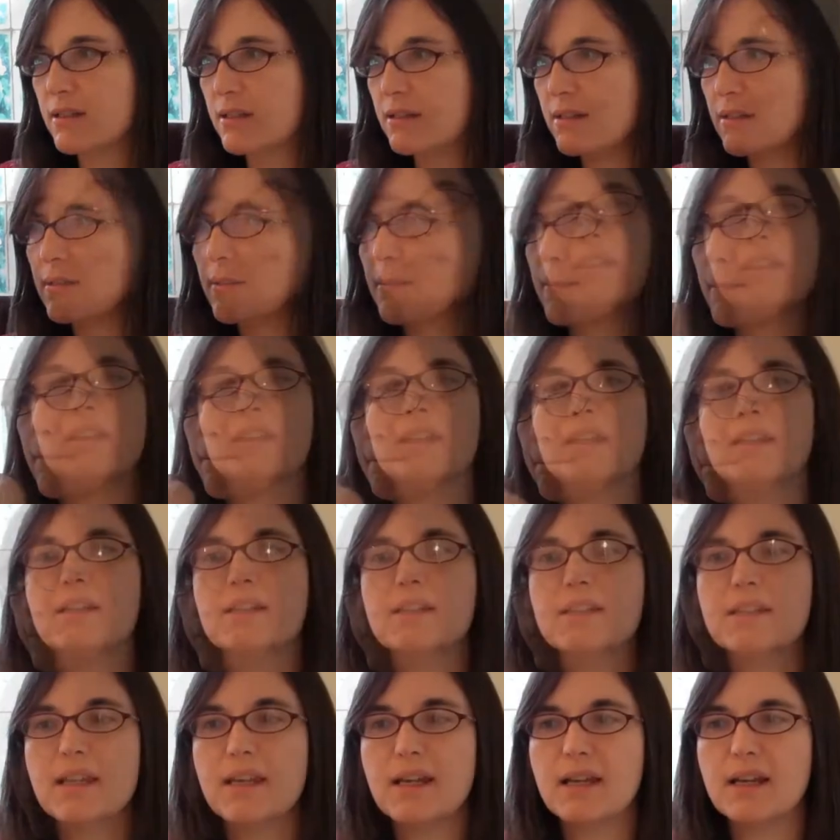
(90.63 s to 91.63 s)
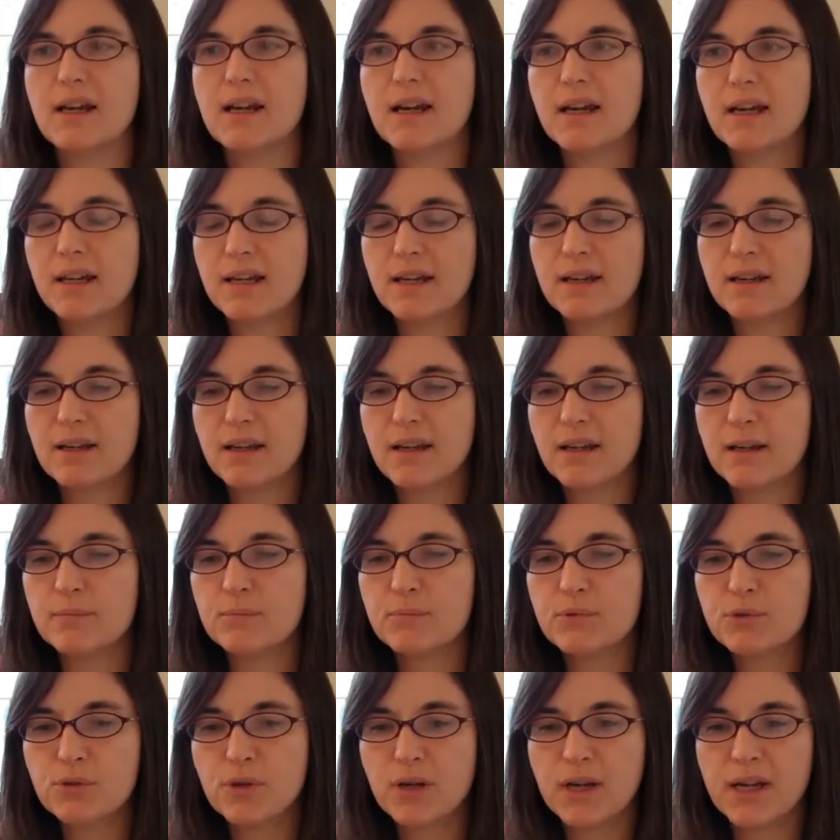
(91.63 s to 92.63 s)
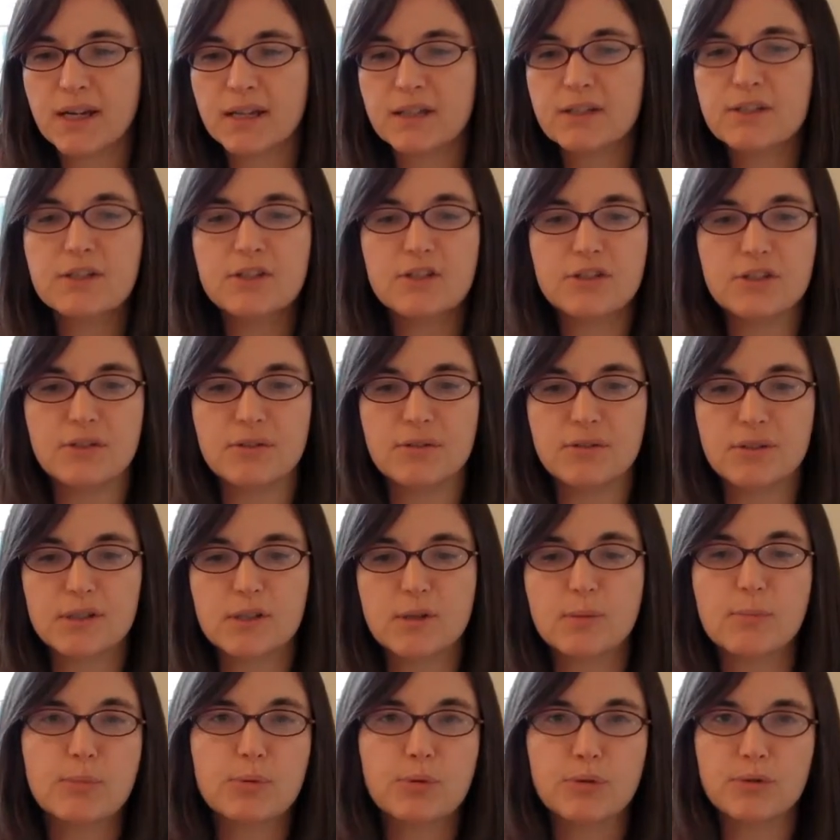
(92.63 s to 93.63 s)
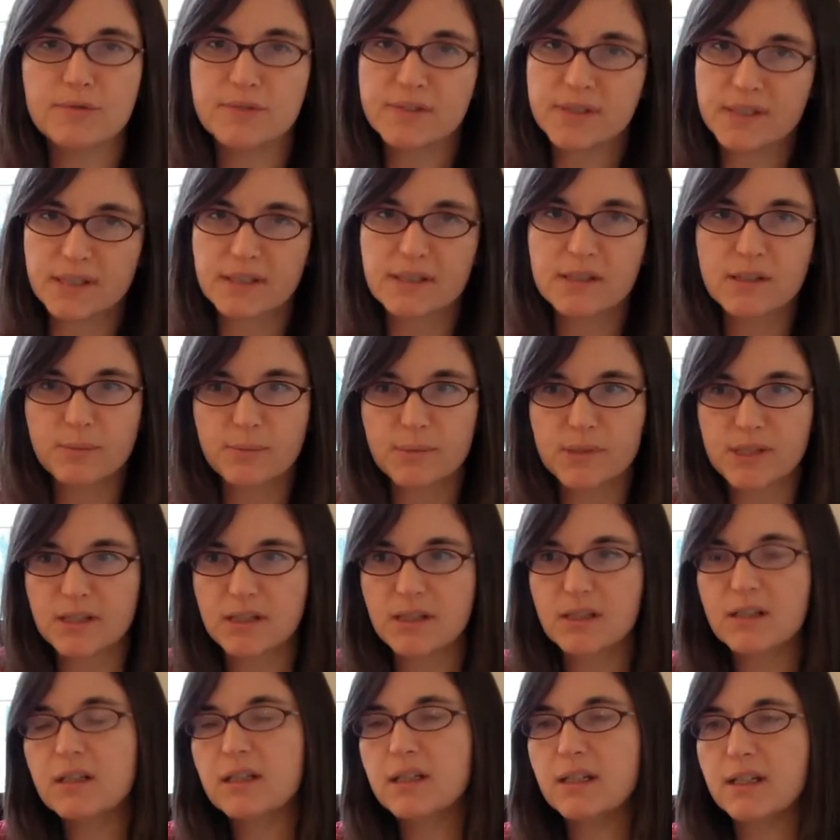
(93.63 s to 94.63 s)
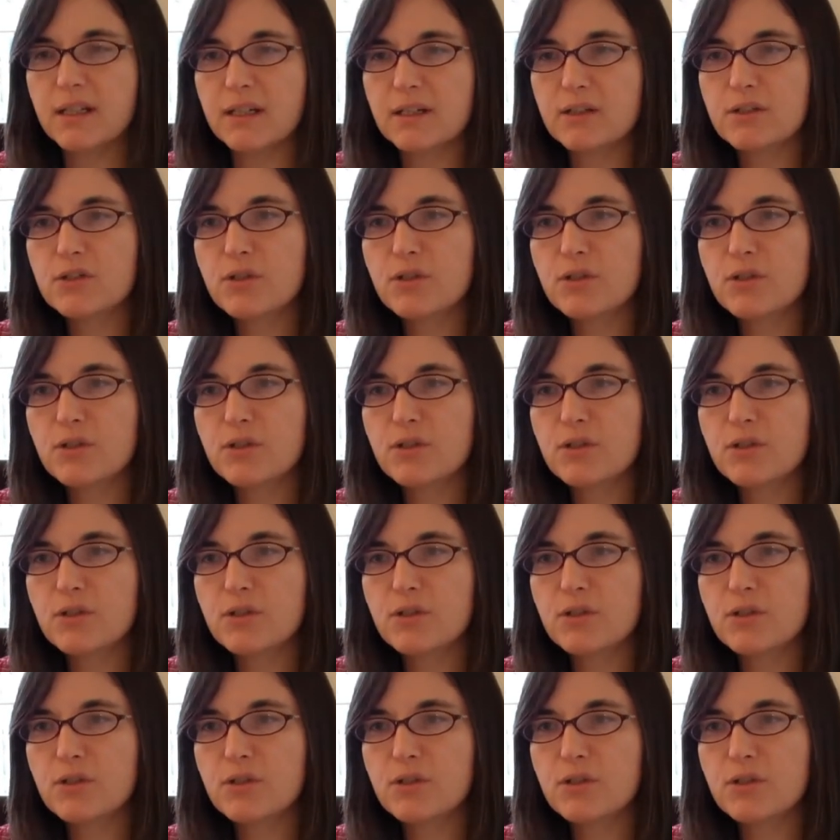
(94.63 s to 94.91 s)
One of the things that I am trying to do is improve systems in the clinic.